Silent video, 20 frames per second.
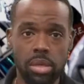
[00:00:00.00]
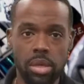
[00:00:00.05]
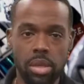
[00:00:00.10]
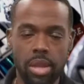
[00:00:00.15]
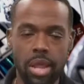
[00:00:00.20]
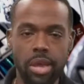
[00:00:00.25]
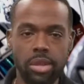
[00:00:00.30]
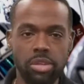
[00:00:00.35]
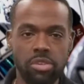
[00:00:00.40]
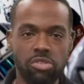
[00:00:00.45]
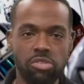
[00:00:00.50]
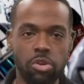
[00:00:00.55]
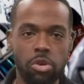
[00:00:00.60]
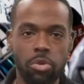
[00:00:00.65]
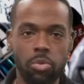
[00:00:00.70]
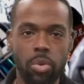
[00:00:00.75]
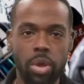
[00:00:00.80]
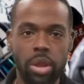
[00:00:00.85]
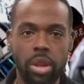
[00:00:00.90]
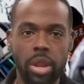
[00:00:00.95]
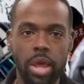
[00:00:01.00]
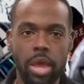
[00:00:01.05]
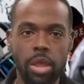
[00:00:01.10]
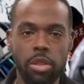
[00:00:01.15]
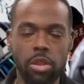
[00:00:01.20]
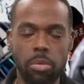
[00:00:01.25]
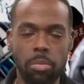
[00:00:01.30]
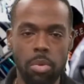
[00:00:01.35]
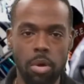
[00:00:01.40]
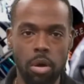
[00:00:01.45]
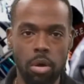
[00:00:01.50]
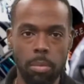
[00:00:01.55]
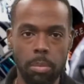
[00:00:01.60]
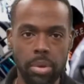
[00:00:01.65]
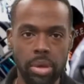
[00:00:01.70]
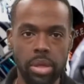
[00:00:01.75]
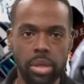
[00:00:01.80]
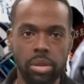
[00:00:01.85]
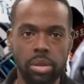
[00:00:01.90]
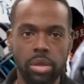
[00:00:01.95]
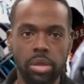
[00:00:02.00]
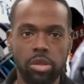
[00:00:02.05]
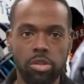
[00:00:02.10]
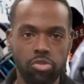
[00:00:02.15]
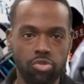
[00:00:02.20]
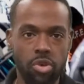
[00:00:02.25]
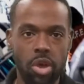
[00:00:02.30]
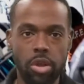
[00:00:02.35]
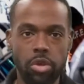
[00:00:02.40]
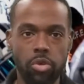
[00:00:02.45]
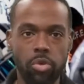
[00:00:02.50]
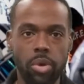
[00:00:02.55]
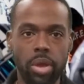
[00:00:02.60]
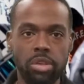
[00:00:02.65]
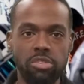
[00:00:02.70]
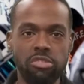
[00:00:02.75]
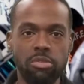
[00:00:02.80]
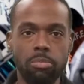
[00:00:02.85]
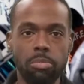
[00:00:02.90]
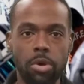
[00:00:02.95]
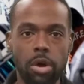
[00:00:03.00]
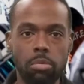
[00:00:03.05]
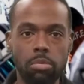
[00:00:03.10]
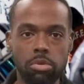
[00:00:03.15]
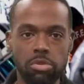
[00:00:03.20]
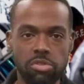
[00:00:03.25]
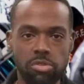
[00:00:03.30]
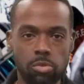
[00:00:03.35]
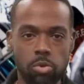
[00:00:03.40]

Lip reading: Not just turning around and handling the ball, but try to create some bubbles,